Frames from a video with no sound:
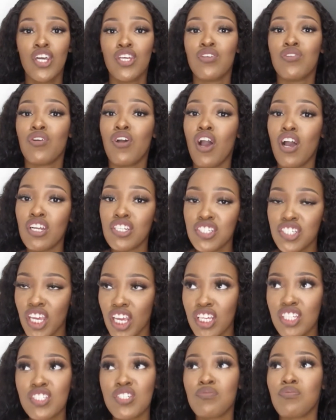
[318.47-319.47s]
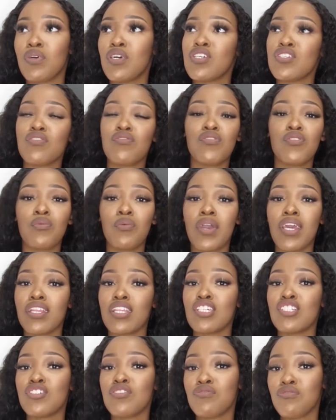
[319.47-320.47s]
You can't change it because of the way
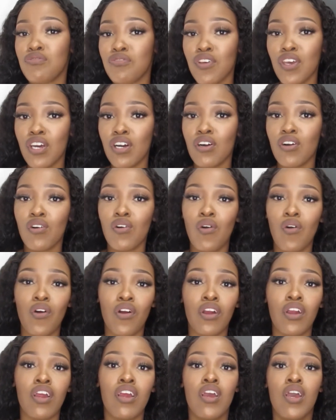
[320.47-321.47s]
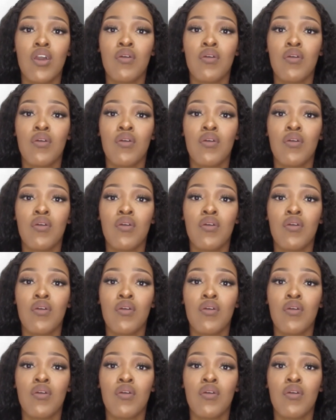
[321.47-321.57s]
that you feel or